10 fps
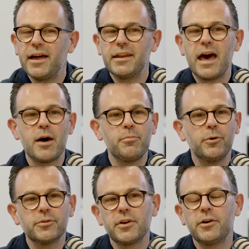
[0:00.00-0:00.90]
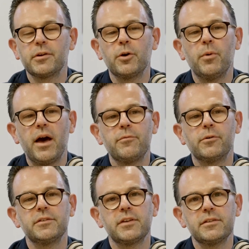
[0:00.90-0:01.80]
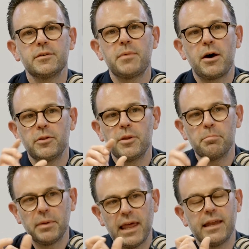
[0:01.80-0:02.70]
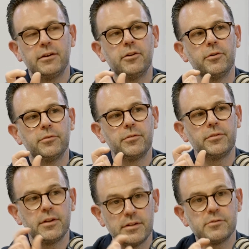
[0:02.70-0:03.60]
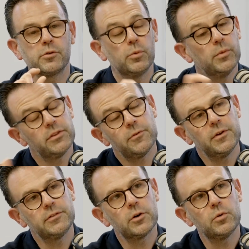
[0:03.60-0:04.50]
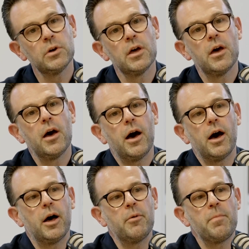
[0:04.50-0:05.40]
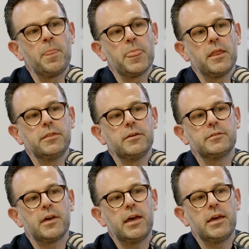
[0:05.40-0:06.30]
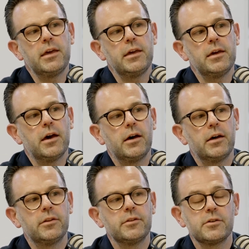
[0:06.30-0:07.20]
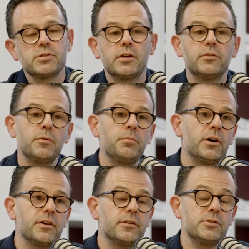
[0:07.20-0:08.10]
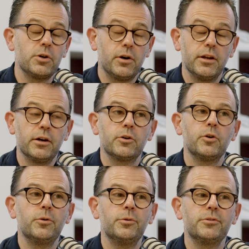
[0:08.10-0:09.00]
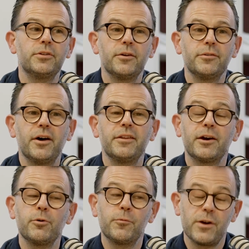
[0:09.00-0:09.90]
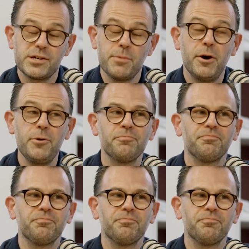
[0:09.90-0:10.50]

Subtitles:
app or surfing or whatever. It's about the blend of the digital with the physical. There's a chain of supermarkets in China they're called Fresh Hippo,